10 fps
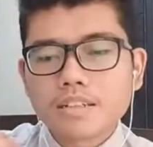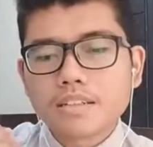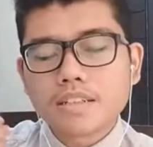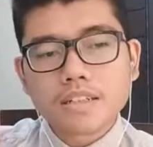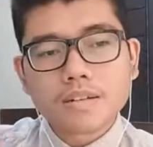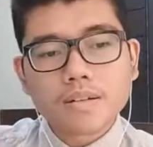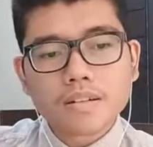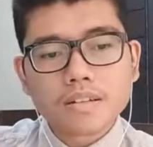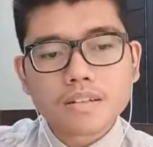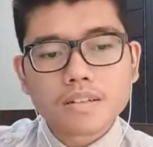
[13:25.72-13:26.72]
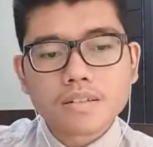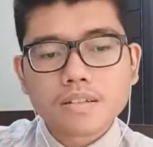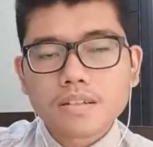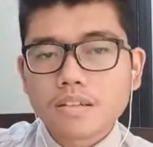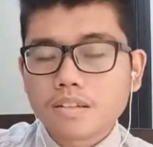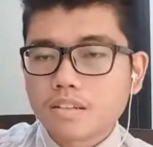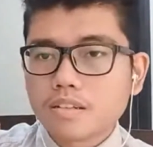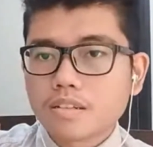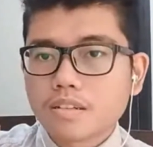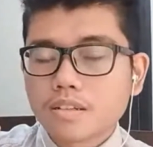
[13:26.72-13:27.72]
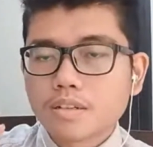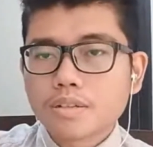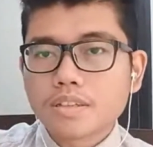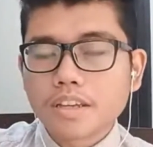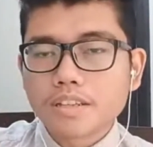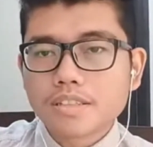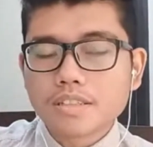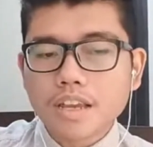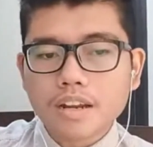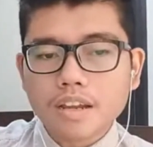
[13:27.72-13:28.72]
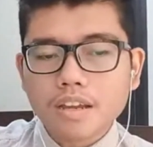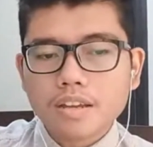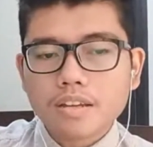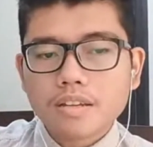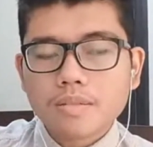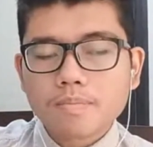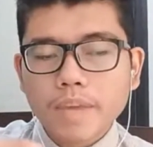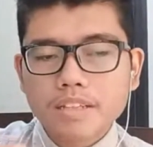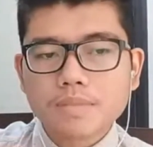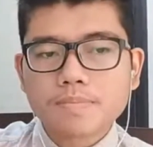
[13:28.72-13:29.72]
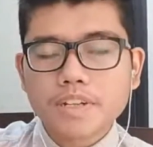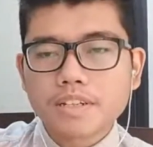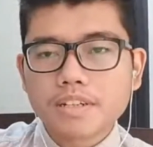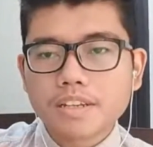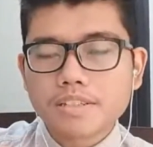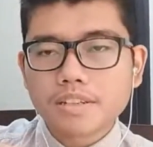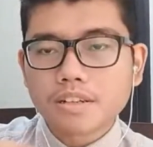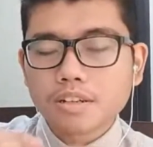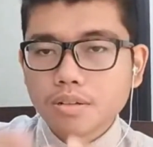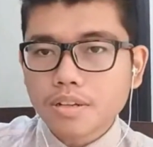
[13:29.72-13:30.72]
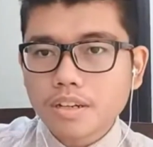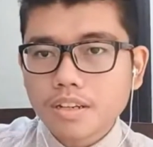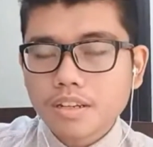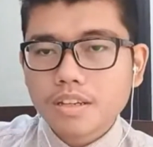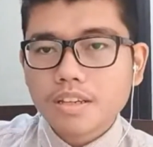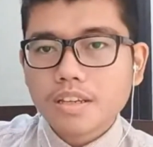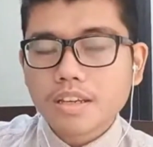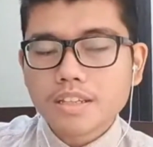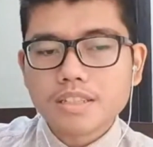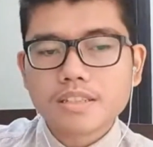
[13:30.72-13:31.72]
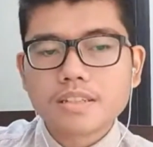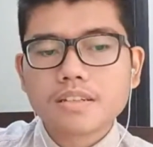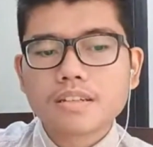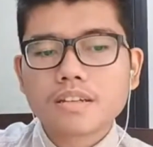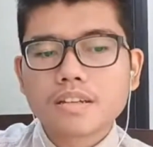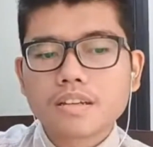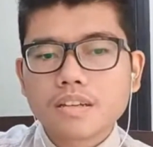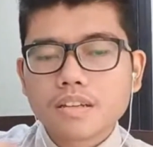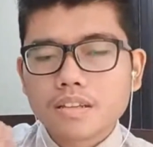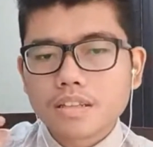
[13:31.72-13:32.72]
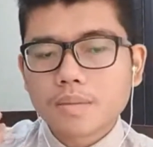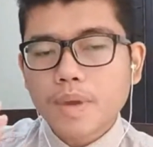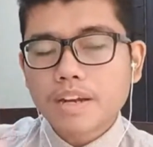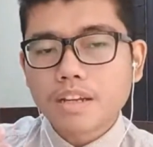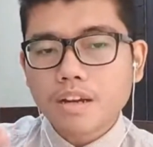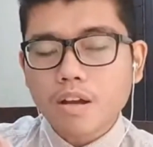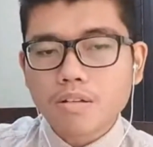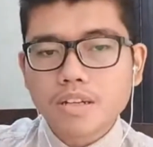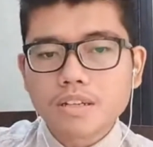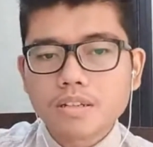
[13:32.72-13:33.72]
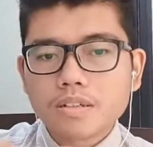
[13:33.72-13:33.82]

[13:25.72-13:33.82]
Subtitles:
the good things that makes presentation good is dependent on the